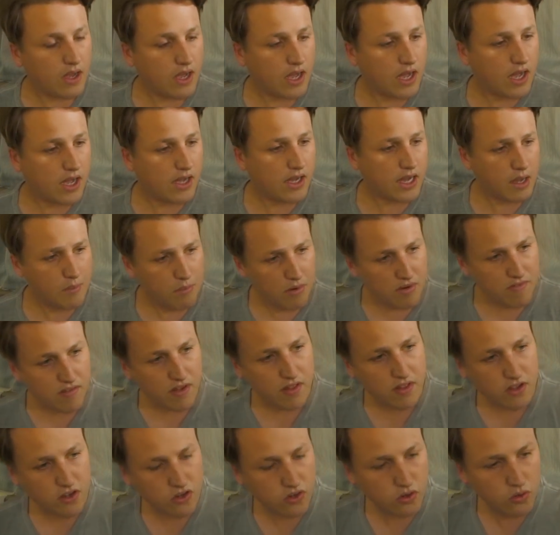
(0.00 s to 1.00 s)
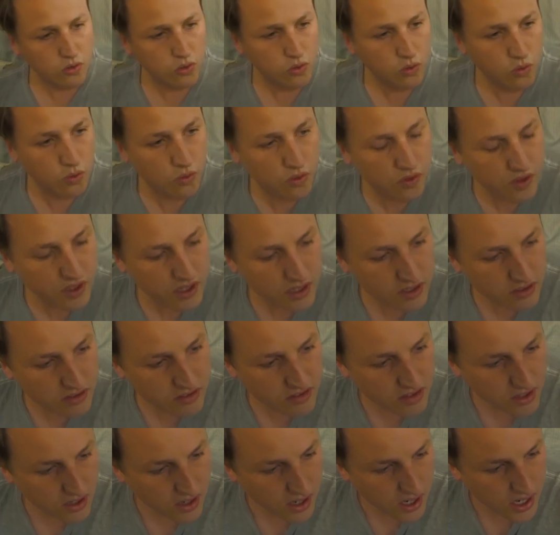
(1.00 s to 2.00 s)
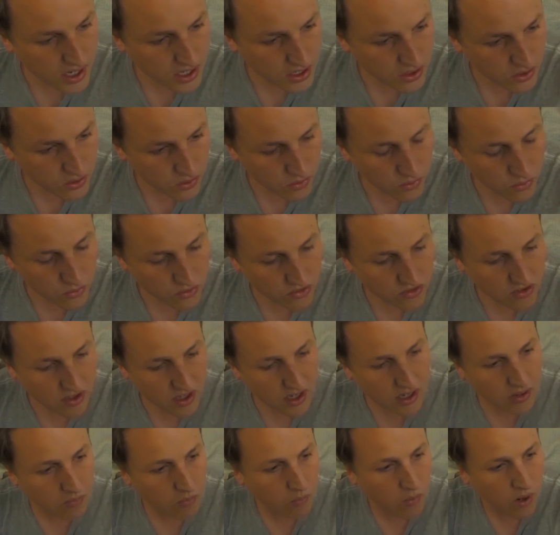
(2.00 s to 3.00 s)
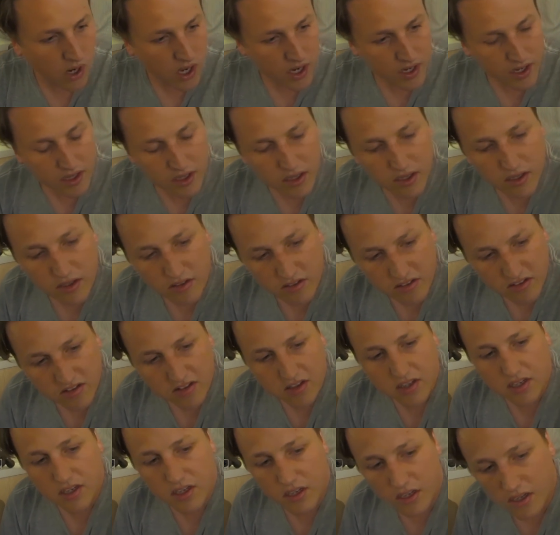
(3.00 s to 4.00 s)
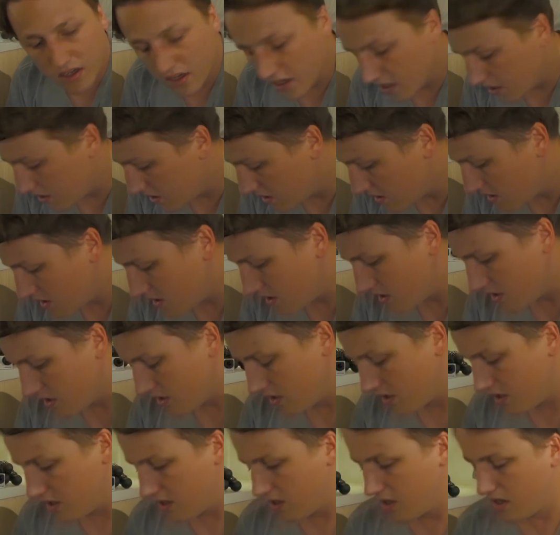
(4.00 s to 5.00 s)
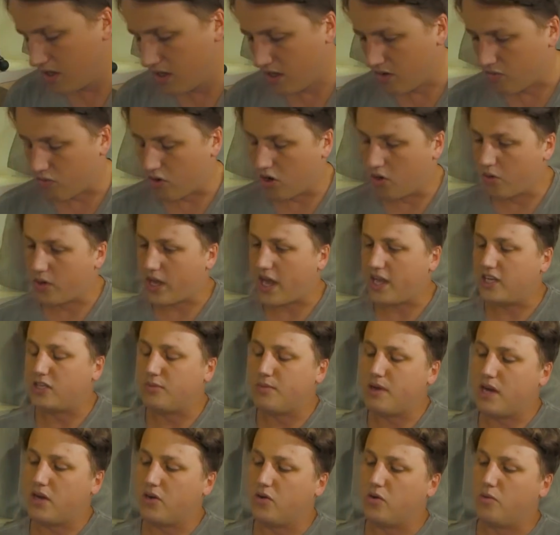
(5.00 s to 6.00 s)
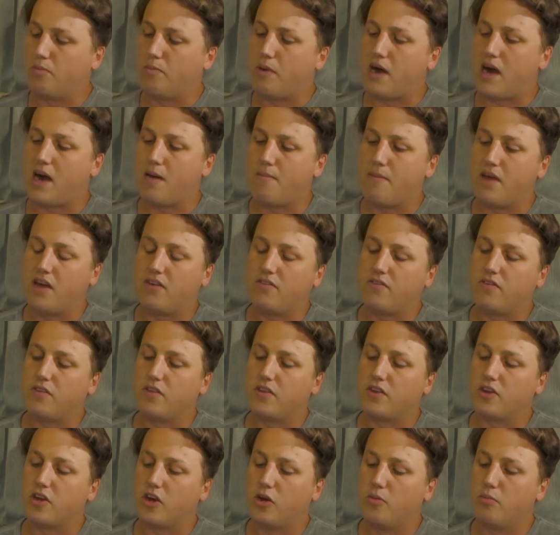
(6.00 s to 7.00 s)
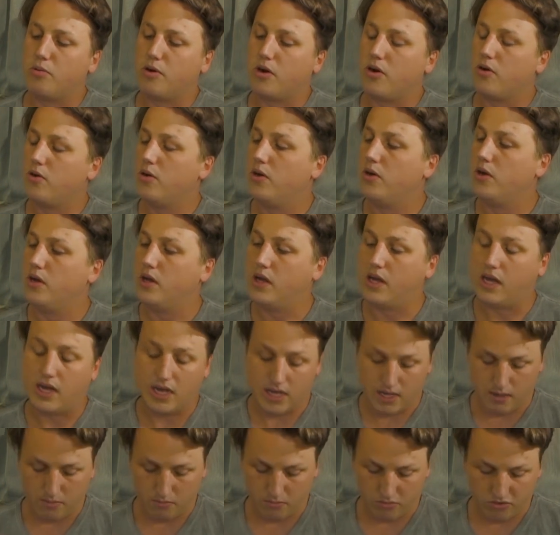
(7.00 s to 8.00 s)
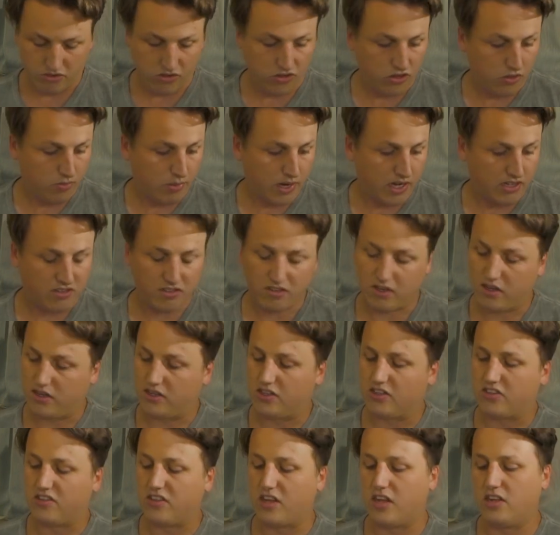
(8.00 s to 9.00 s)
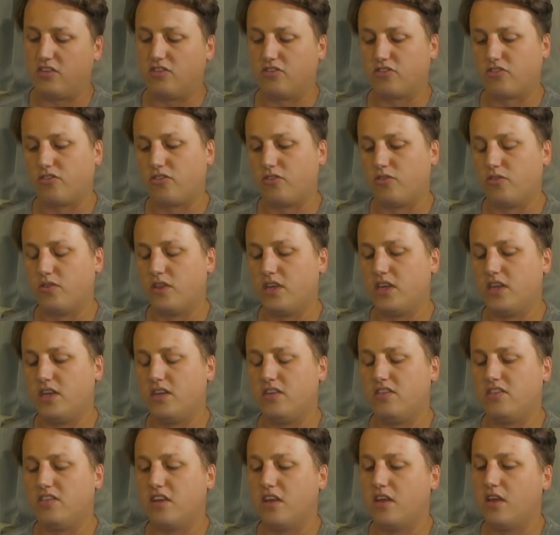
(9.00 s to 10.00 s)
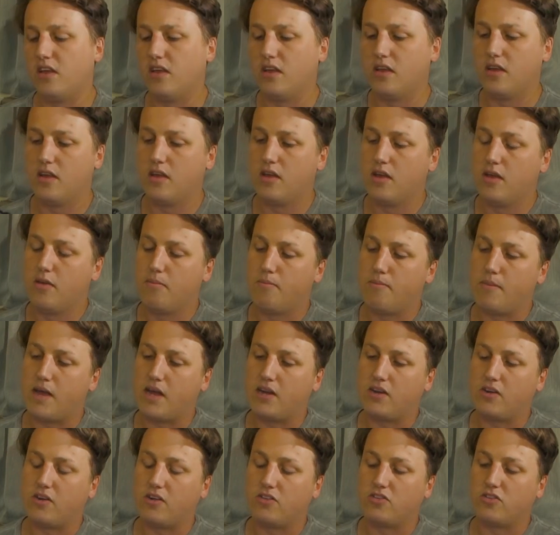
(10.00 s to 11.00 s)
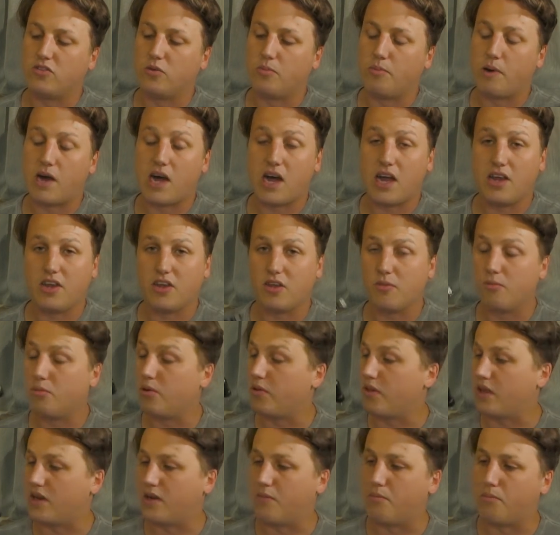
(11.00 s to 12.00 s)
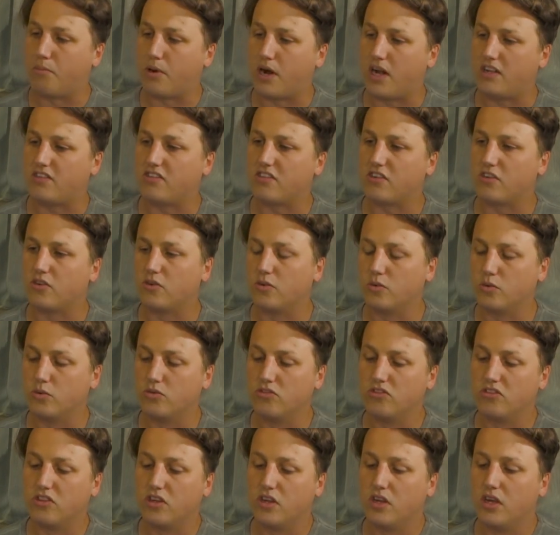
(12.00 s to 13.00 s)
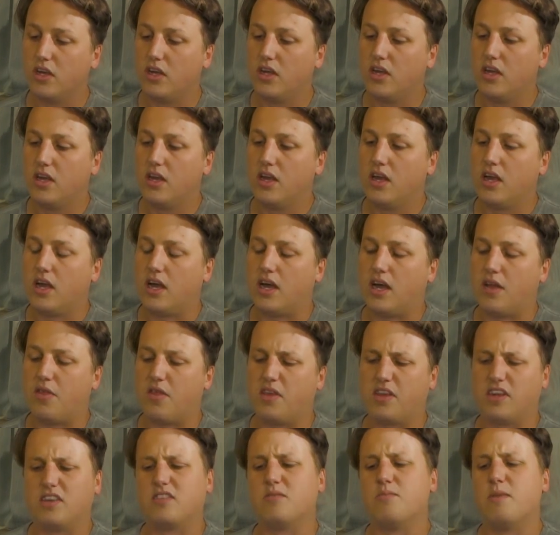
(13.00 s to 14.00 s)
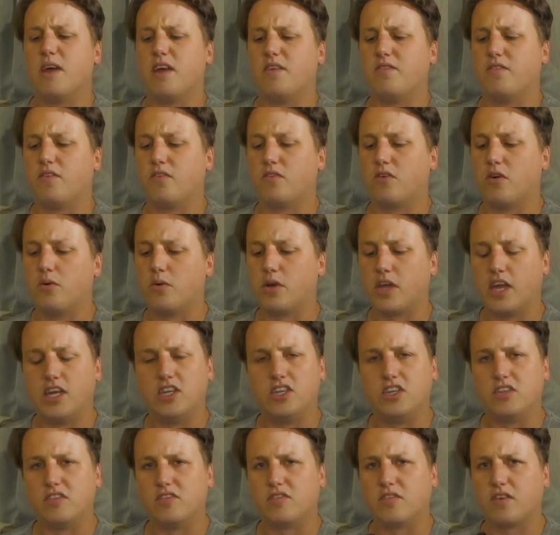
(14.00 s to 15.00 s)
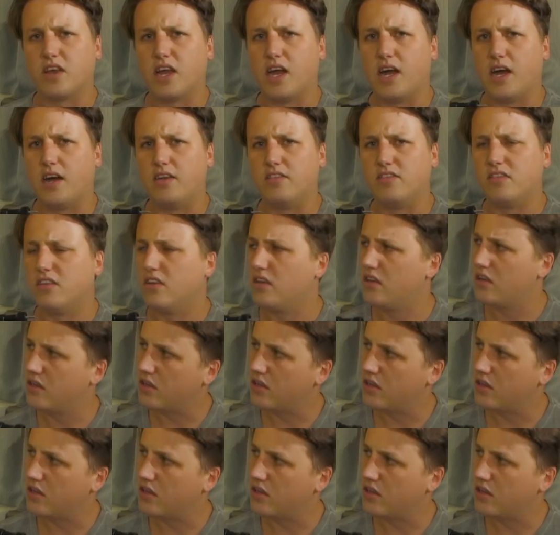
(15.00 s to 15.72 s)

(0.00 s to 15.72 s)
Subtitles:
A couple of other cool things that I use. One is the roll cage mount or bar mount for the GoPro. So you basically just unscrew these, mount it onto a bar. You can put that on bicycles. I think it's made for roll cages of cars.